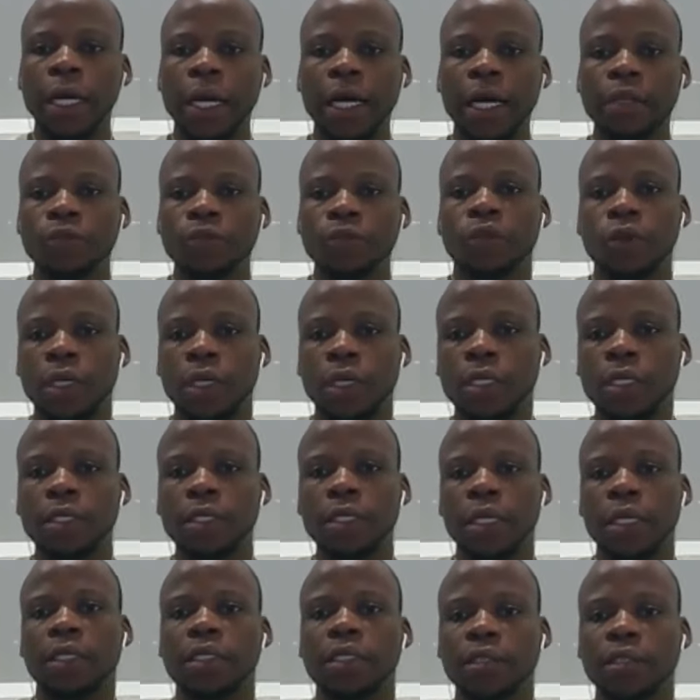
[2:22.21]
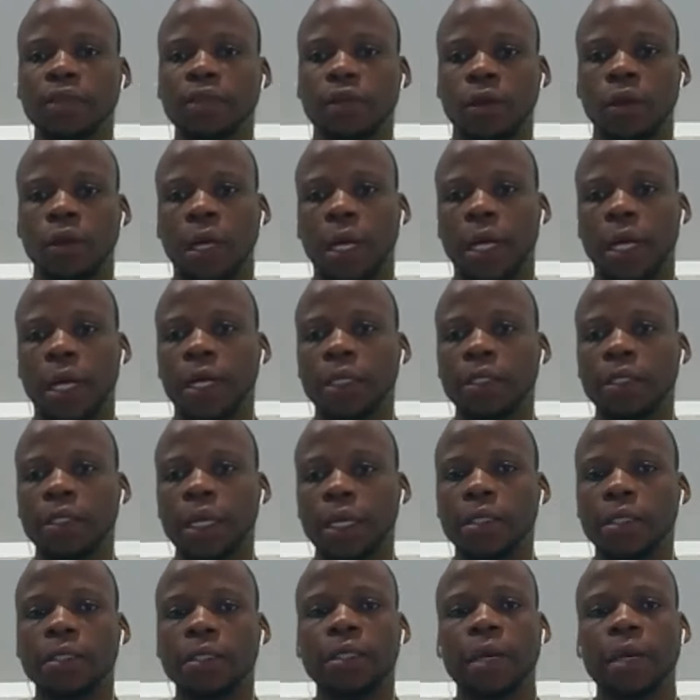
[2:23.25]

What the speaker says: advocacy and and